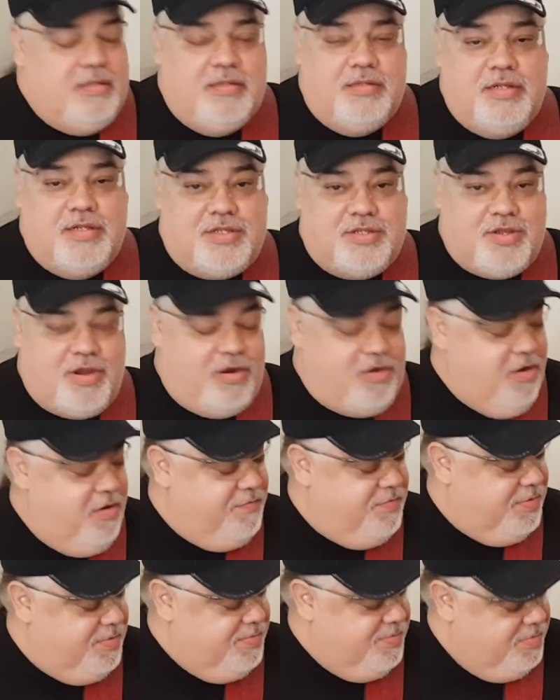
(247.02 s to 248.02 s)
Let's start
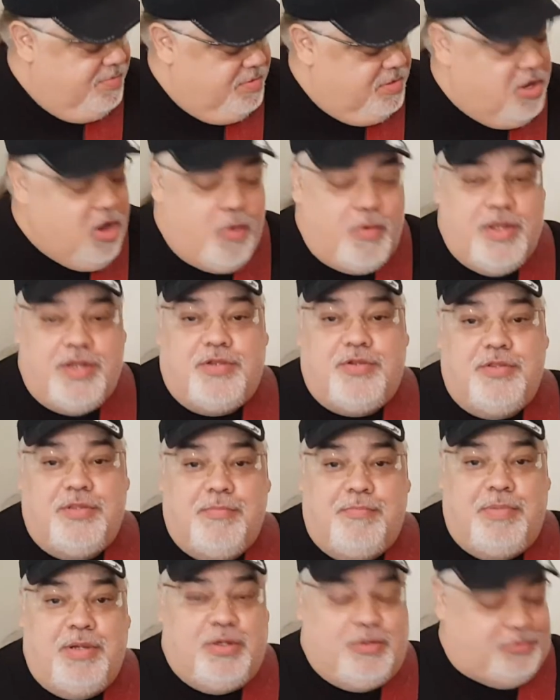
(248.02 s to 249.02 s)
over. We're going to the
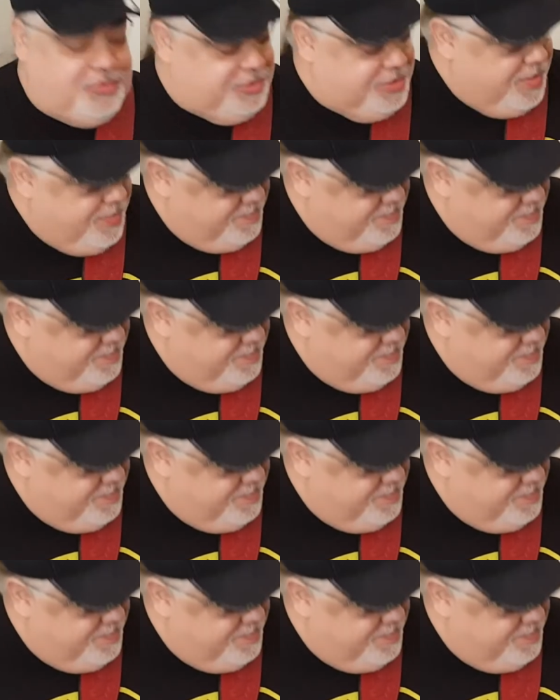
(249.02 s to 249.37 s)
boost.